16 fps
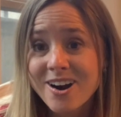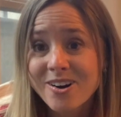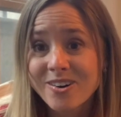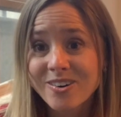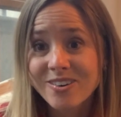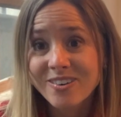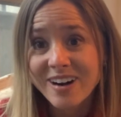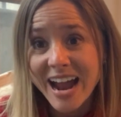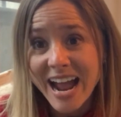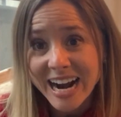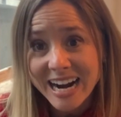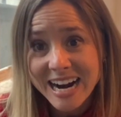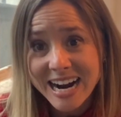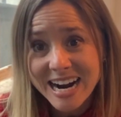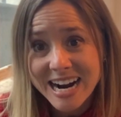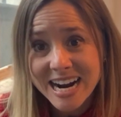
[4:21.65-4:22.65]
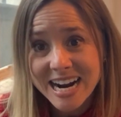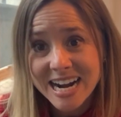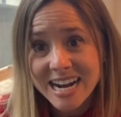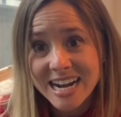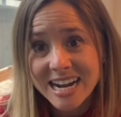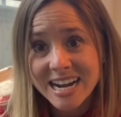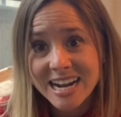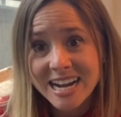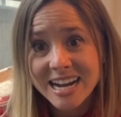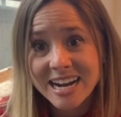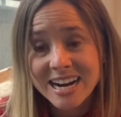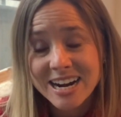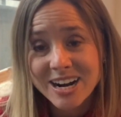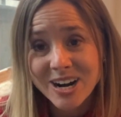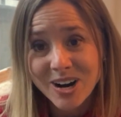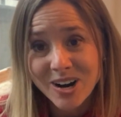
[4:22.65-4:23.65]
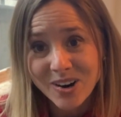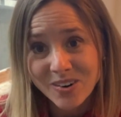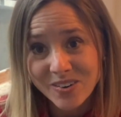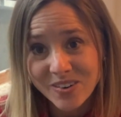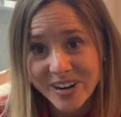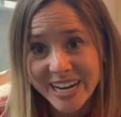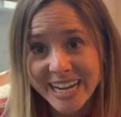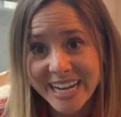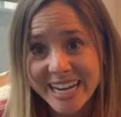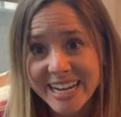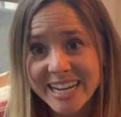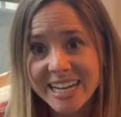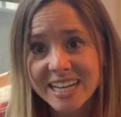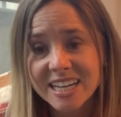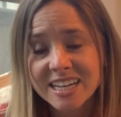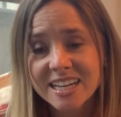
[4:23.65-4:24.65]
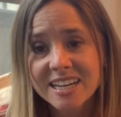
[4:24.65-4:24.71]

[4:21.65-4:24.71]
wreck, rig,